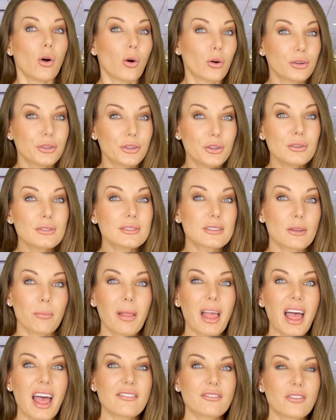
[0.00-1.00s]
or use the
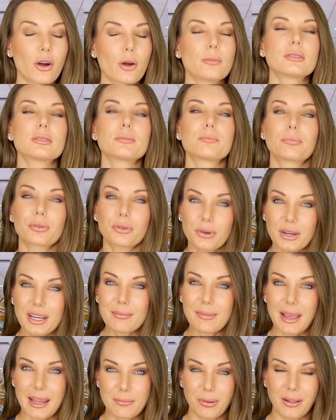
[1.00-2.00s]
platform's pre
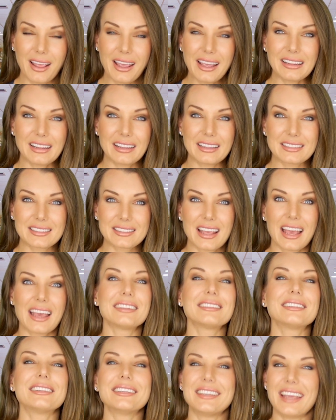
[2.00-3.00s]
made playlists
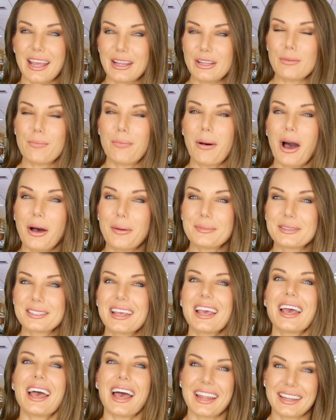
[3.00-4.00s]
to get you pumped
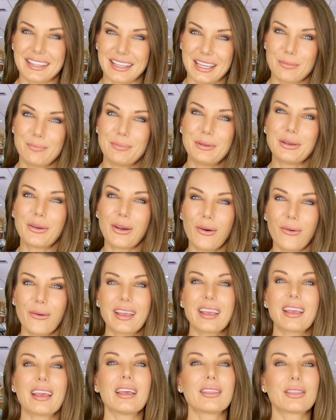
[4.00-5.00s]
and keep you
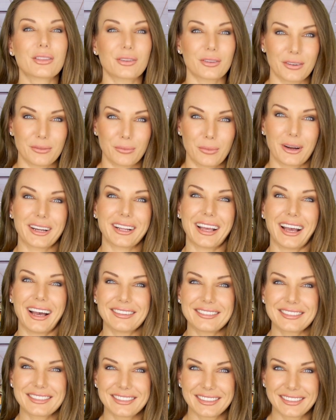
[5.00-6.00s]
going through a
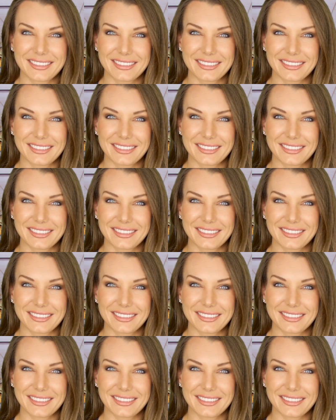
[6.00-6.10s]
workout.